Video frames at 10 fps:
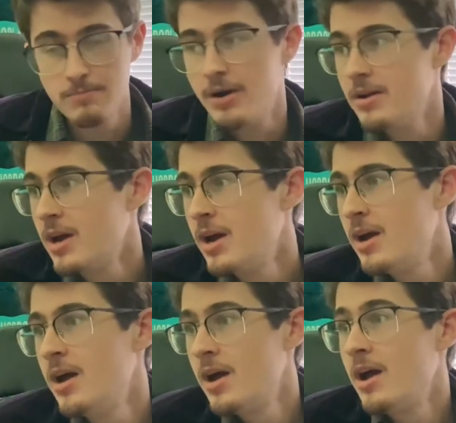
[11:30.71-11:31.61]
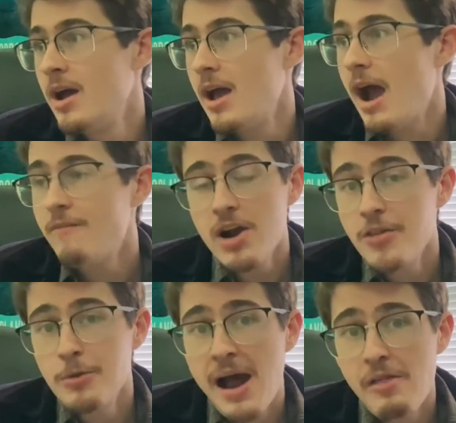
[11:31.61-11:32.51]
But every
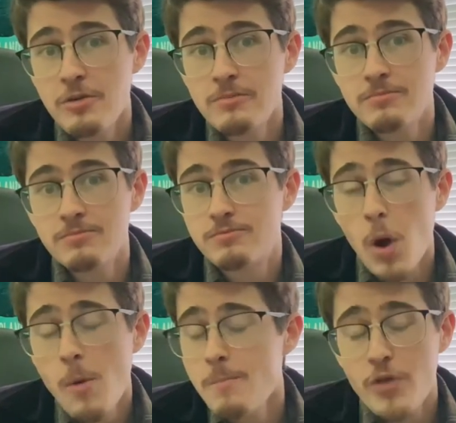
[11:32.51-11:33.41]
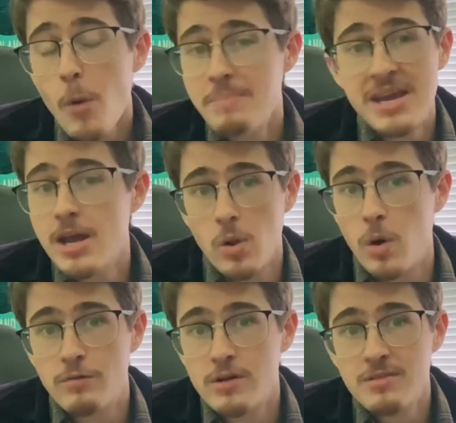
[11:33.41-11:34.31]
other bathroom, don't pee all
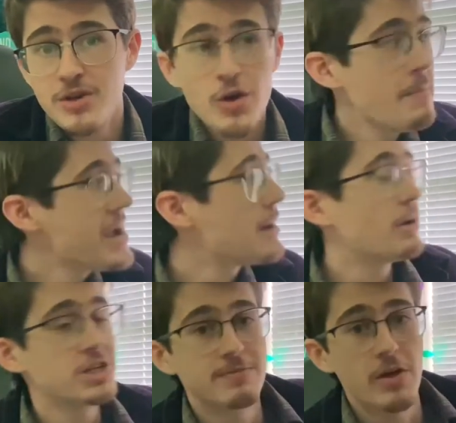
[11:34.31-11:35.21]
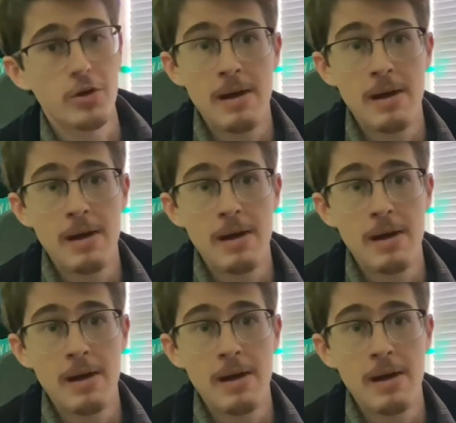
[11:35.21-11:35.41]
over it. You can make a bunch of other